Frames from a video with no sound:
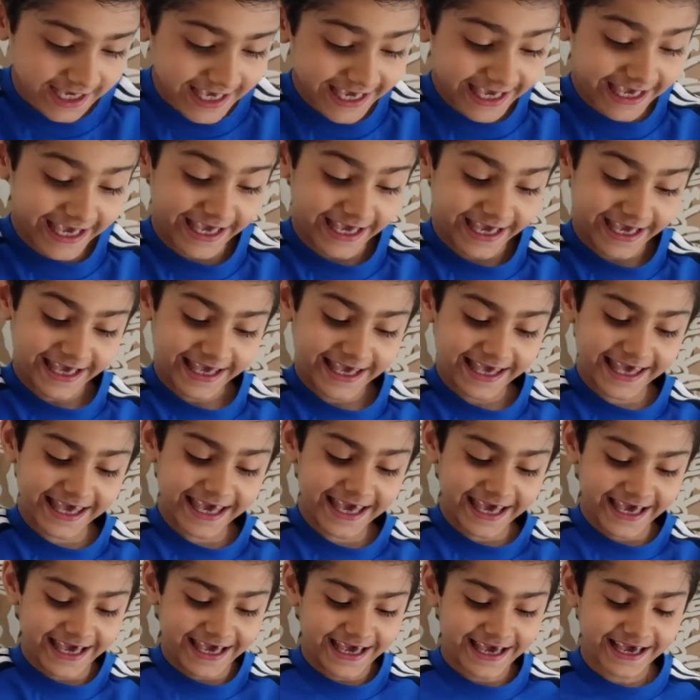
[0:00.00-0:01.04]
Key.
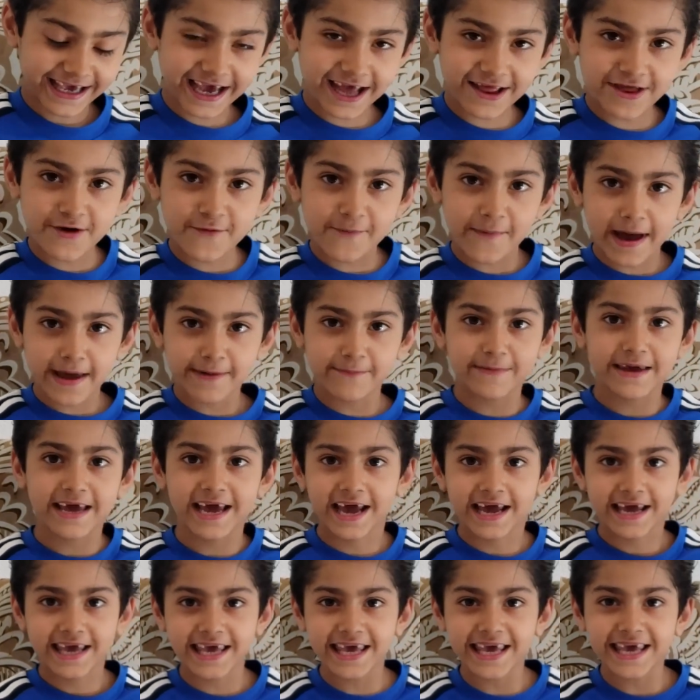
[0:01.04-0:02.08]
Can you buy me
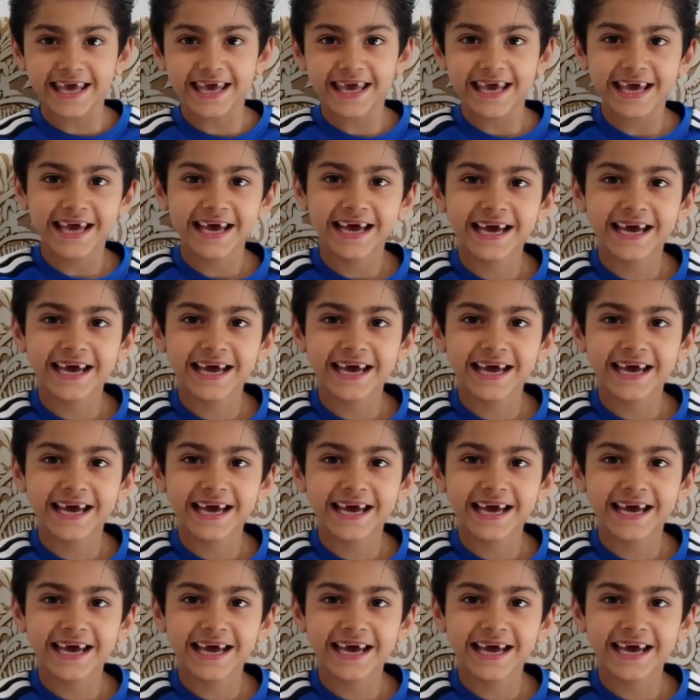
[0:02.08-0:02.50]
a key?